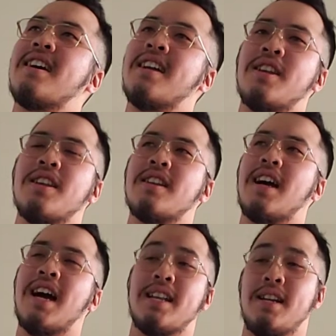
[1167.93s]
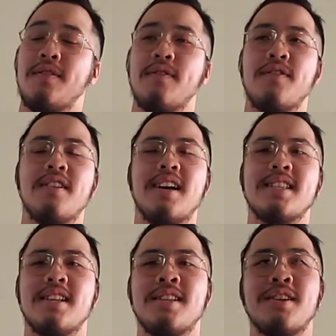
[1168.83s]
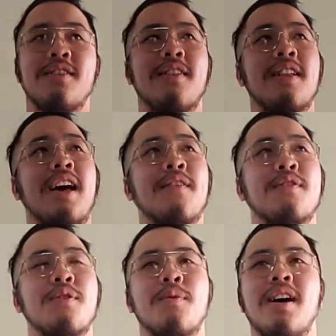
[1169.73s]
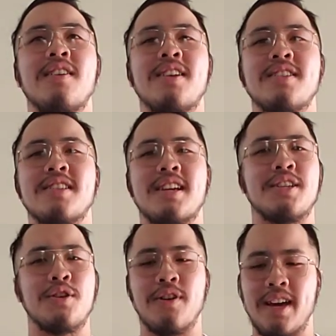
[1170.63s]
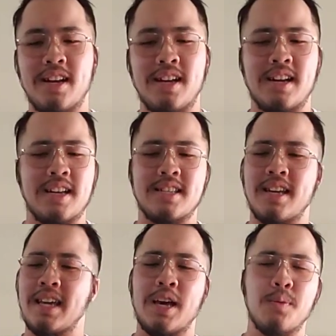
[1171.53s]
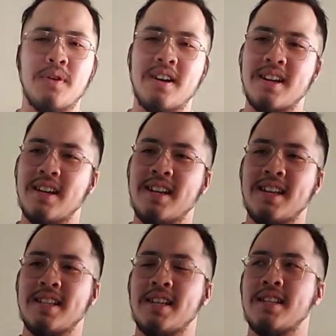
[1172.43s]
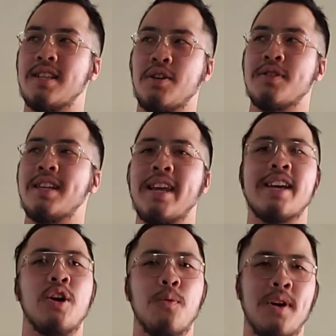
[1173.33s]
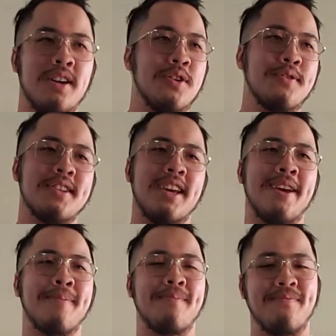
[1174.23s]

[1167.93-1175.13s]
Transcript: And I didn't even realize it until after a while. He's just like, do you get it? And I said, get what? And he says, you're saying, oh, what a goose I am.